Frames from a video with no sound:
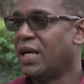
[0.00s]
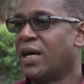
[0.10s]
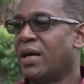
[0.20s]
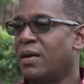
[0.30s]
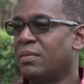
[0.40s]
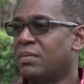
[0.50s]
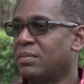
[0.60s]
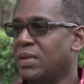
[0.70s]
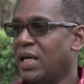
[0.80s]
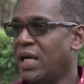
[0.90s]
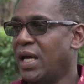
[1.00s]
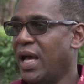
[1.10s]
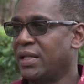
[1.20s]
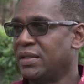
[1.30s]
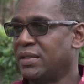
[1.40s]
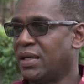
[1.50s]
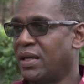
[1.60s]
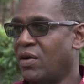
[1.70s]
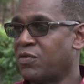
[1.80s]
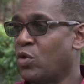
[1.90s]
Um, and
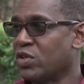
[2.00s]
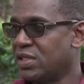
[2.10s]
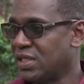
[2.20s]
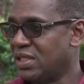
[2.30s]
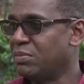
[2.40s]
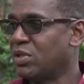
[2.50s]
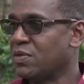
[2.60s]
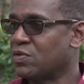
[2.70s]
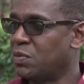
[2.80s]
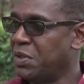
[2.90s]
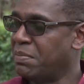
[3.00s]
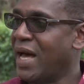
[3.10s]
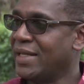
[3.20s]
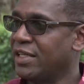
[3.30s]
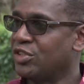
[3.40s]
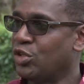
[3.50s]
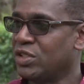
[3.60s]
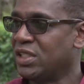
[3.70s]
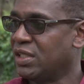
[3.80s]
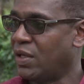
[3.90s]
uh, of course, the symptoms will be managed
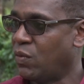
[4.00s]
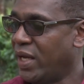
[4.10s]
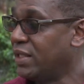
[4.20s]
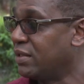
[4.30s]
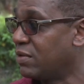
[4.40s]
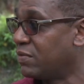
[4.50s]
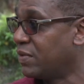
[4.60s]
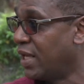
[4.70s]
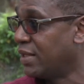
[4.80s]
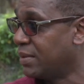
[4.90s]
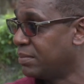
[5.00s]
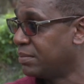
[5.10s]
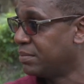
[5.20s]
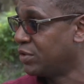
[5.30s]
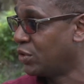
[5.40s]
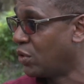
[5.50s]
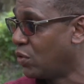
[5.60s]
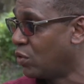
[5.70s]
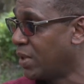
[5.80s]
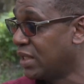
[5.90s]
until they're well enough um, to go
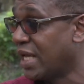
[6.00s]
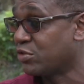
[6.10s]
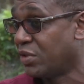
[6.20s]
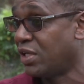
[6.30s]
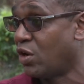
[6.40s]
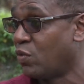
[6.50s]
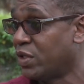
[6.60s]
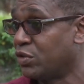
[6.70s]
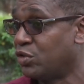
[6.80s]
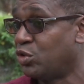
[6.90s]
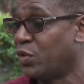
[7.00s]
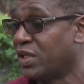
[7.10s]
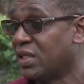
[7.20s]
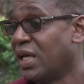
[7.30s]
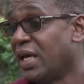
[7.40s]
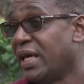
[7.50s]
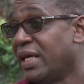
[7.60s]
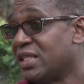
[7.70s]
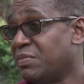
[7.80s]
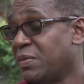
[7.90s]
home. And that's really how we're going to do with it.
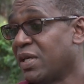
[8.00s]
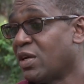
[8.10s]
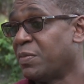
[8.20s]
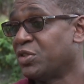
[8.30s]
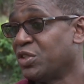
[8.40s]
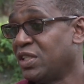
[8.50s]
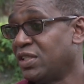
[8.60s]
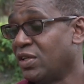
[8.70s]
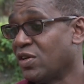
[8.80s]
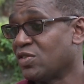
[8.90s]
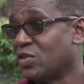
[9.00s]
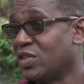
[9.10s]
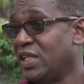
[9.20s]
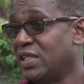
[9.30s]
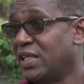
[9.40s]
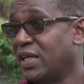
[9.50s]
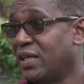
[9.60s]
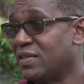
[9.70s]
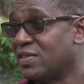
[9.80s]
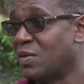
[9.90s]
It's maybe an opportunity also to
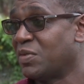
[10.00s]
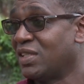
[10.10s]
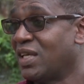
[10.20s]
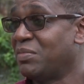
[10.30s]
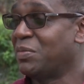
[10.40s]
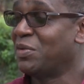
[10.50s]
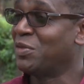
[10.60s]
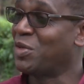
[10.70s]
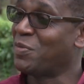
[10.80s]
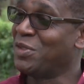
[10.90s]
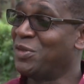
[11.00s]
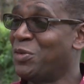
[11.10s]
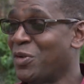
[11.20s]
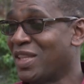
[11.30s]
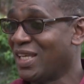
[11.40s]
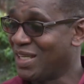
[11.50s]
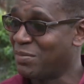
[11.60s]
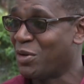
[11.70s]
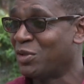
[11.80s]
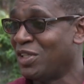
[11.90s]
indicate something that people normally don't think
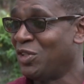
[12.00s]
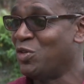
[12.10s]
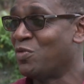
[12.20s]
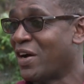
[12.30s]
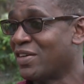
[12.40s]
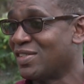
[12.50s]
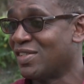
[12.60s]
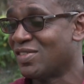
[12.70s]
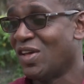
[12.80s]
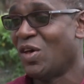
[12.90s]
about in new viruses.